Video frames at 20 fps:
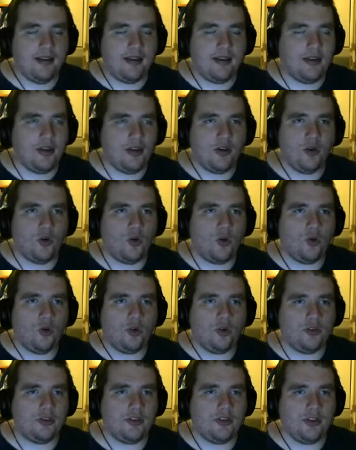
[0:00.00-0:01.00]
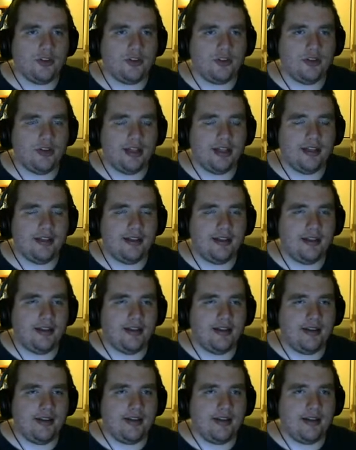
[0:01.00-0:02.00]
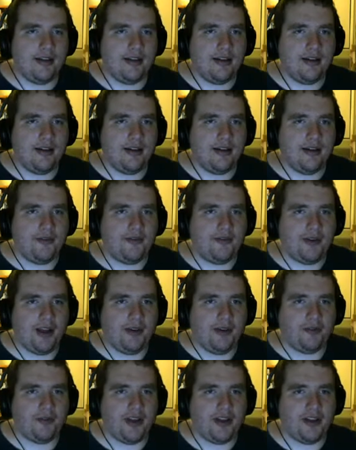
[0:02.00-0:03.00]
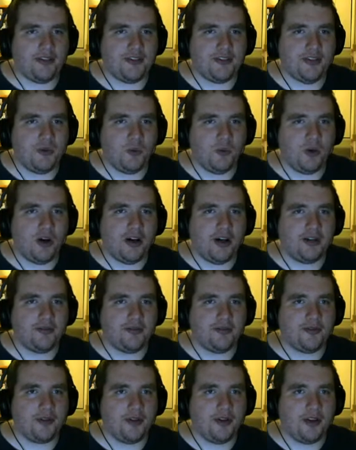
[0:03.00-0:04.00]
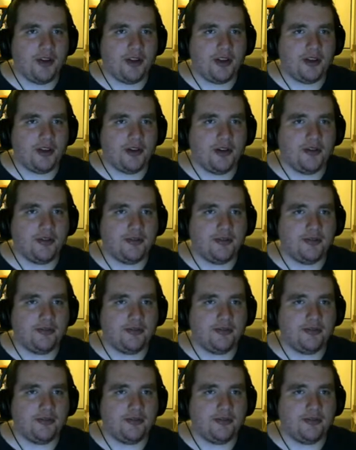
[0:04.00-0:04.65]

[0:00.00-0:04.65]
the old, Final Fantasy 1, for all I know.